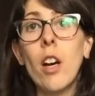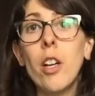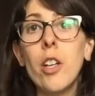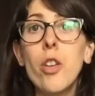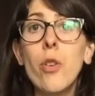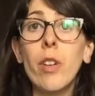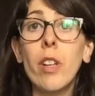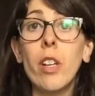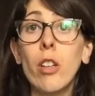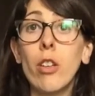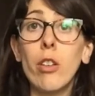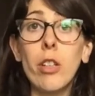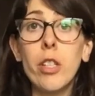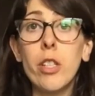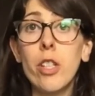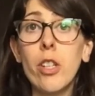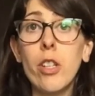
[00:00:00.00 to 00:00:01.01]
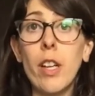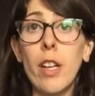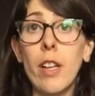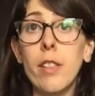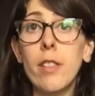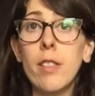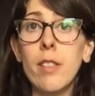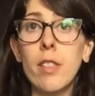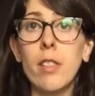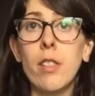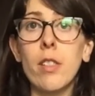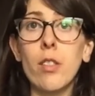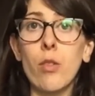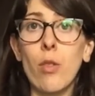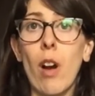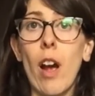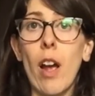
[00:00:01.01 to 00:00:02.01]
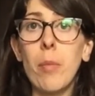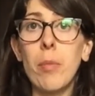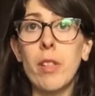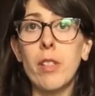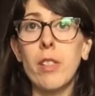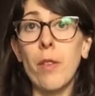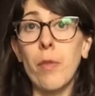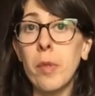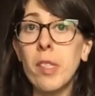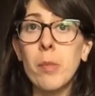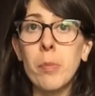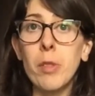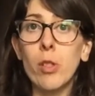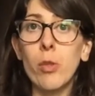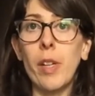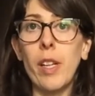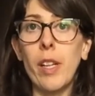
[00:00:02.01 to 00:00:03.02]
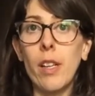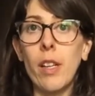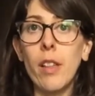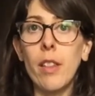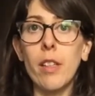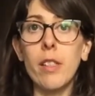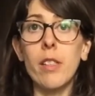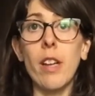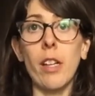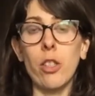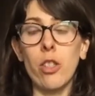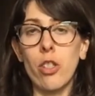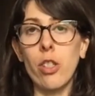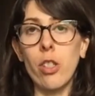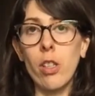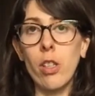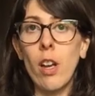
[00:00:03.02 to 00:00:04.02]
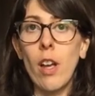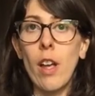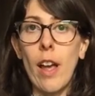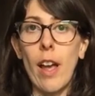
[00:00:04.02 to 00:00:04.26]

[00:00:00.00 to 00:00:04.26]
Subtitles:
You can encourage your kids to describe the difference between the texture